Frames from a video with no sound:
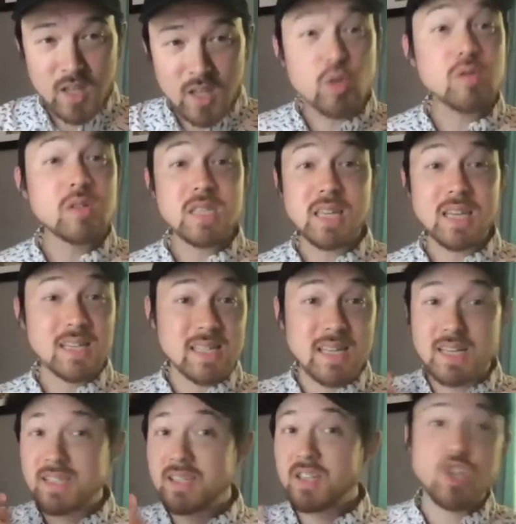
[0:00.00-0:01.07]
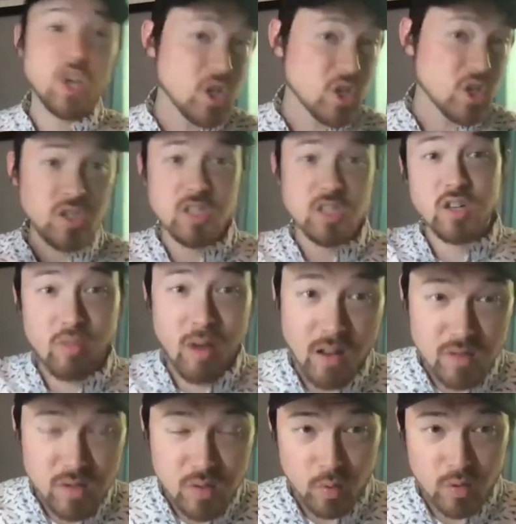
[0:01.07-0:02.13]
Use things like suggestions and
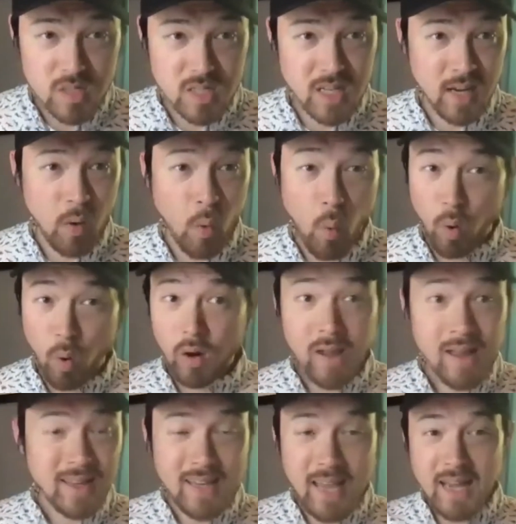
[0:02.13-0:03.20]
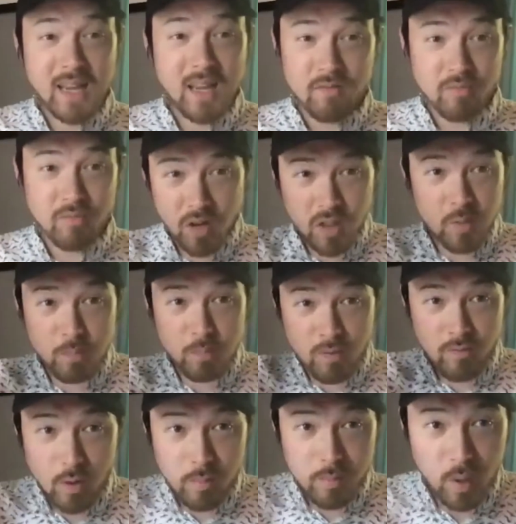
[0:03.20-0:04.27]
crowdsourcing, or getting in front of the
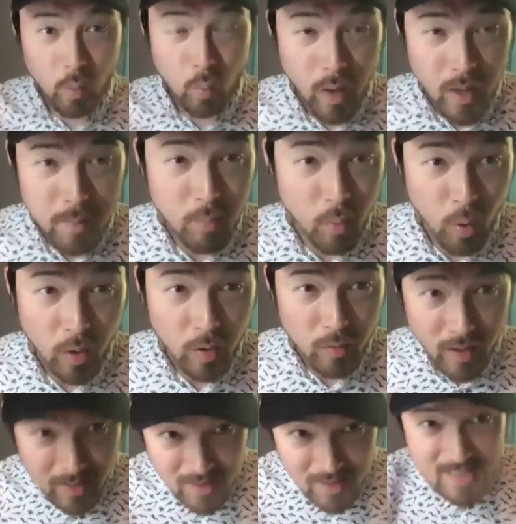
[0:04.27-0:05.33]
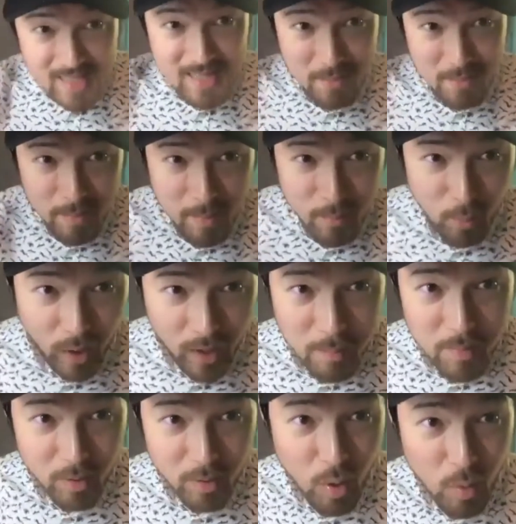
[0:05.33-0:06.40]
proverbial whiteboard, right? These days it might be more like a
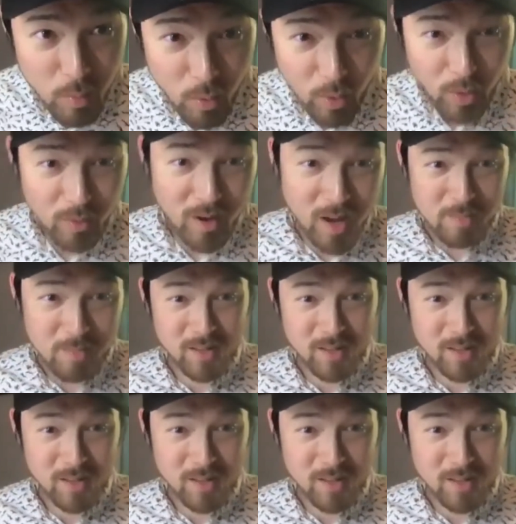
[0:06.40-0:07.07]
Miro board, right?